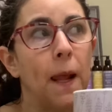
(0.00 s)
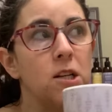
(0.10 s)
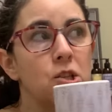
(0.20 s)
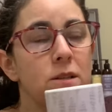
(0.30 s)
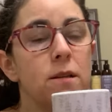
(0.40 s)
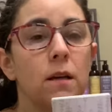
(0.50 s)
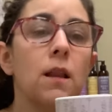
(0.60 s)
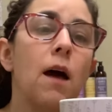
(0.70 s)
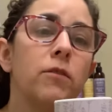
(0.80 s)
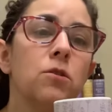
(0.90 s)
just like
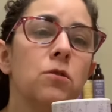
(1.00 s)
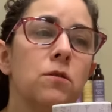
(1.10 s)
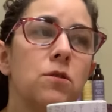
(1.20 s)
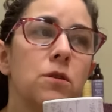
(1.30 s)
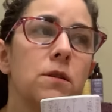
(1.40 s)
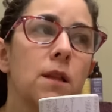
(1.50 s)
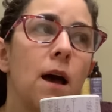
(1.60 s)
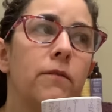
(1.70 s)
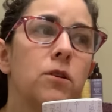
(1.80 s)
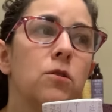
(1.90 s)
lavender. Just
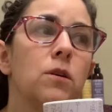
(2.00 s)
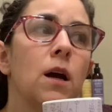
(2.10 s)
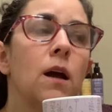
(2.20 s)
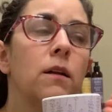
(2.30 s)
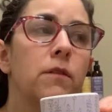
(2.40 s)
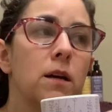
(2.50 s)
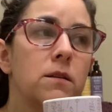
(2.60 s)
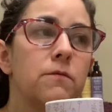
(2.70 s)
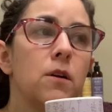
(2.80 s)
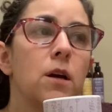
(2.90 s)
lavender kind of has
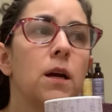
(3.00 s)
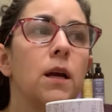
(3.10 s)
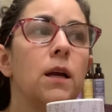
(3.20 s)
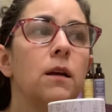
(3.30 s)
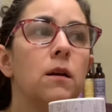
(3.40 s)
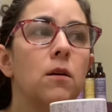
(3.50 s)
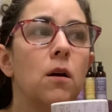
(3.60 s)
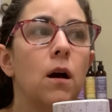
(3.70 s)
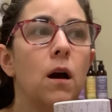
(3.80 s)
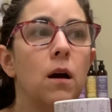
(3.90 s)
a very,
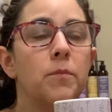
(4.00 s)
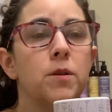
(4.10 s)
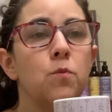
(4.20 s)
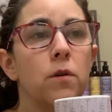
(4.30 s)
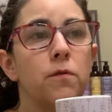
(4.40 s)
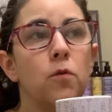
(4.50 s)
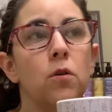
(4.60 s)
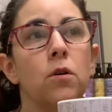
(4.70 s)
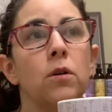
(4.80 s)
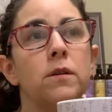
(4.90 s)
it's more
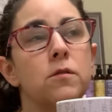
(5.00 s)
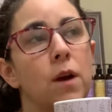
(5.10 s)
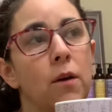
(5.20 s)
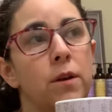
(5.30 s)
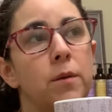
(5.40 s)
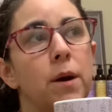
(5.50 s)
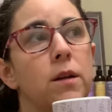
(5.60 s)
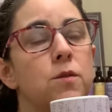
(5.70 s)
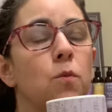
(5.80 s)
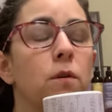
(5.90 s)
floral. It's grounded, but
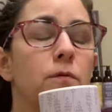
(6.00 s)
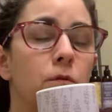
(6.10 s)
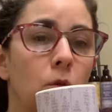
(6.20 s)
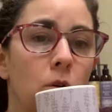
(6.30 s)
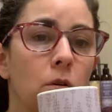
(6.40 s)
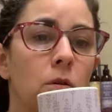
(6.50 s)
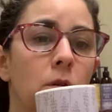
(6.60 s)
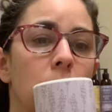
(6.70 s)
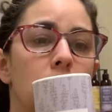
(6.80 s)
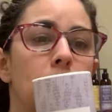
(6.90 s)
it's more
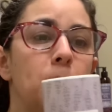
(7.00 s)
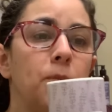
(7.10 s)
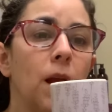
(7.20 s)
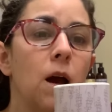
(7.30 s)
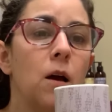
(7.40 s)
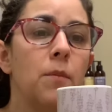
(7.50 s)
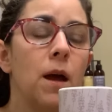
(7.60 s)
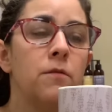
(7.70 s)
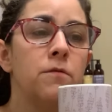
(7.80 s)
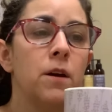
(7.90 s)
floral
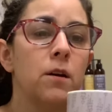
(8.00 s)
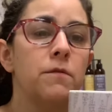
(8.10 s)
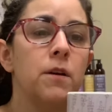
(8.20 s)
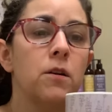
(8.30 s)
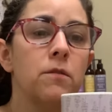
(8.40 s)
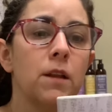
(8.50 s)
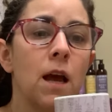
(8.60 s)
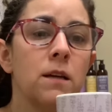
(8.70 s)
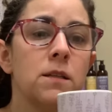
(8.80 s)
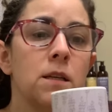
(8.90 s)
and very, very
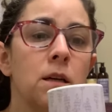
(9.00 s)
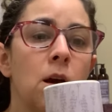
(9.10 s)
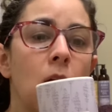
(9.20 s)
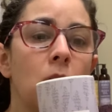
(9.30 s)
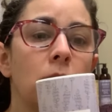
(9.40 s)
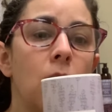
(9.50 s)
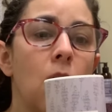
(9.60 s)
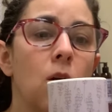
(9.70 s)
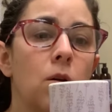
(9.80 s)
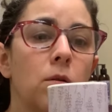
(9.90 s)
relaxing.
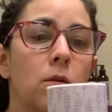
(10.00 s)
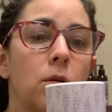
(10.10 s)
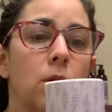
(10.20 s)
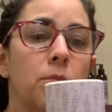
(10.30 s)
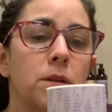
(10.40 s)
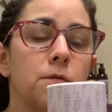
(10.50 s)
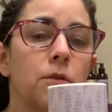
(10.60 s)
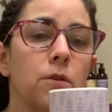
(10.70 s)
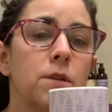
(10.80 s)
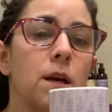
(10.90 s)
Our
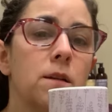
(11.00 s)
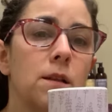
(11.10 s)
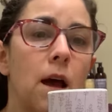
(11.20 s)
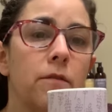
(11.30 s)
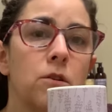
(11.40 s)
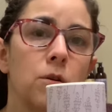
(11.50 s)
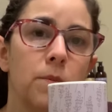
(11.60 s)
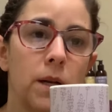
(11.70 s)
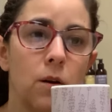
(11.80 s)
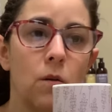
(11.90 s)
Blissful Earth has lavender,
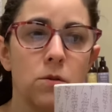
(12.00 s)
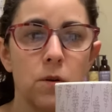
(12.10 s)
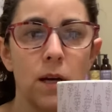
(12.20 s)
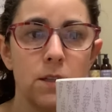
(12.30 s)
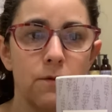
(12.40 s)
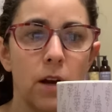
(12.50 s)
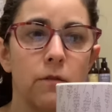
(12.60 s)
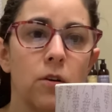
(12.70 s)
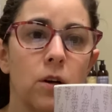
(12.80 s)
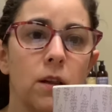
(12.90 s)
but it also has
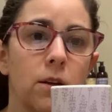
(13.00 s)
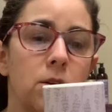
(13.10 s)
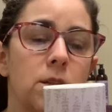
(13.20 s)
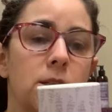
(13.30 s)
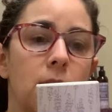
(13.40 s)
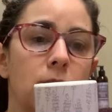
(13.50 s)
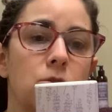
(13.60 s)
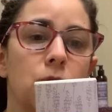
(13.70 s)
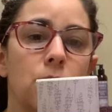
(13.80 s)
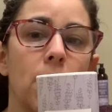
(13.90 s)
vetiver and clary sage.
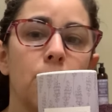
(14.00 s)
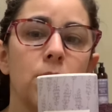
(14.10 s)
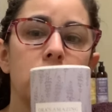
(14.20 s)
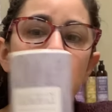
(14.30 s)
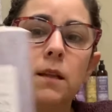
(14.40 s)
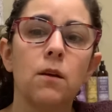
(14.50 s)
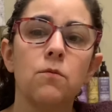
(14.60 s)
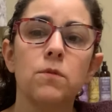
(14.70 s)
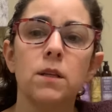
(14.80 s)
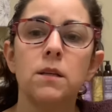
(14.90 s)
So that brings in a
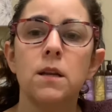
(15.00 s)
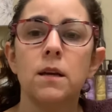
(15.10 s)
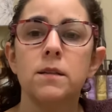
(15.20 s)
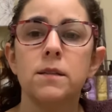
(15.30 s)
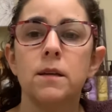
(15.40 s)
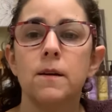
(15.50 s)
really nice